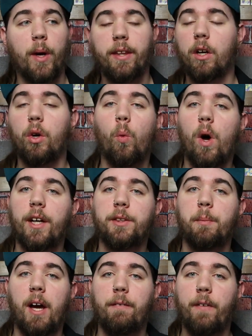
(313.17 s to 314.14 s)
whether it
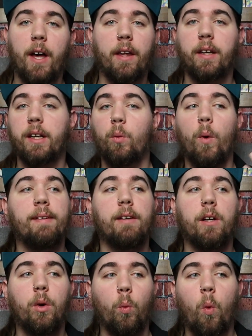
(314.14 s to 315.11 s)
was my felony,
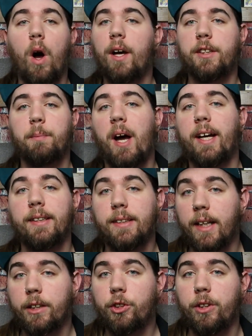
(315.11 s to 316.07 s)
whether it was my
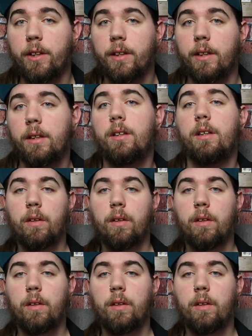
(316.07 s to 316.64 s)
addiction,